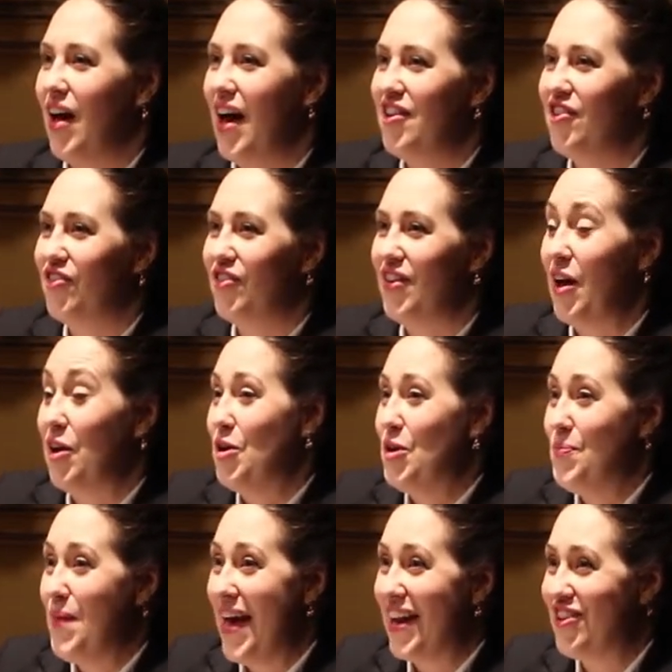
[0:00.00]
I just, I
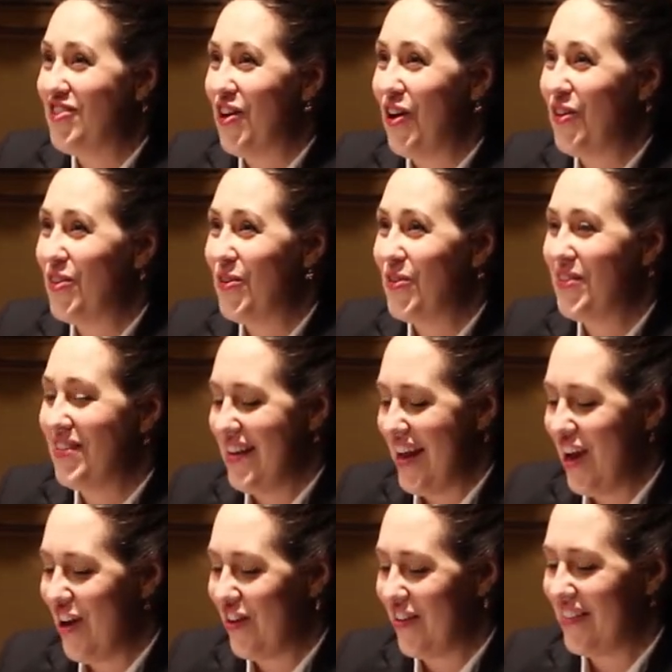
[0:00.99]
couldn't manage all those
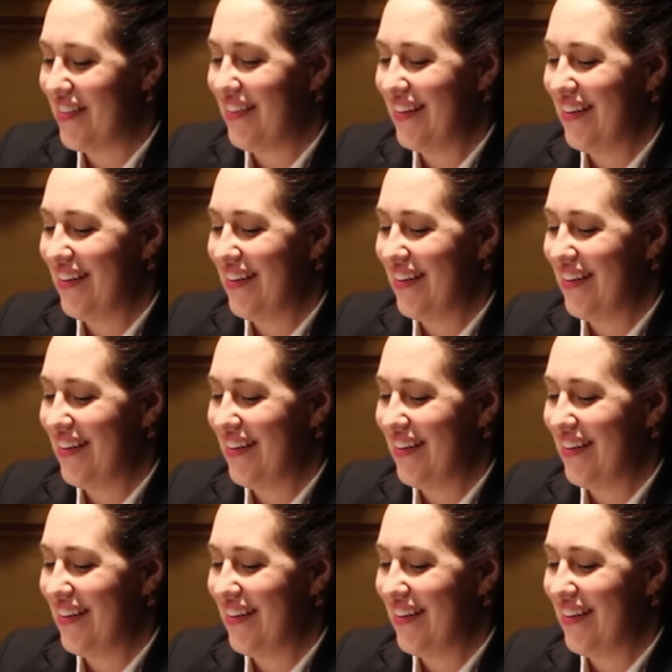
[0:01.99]
stairs.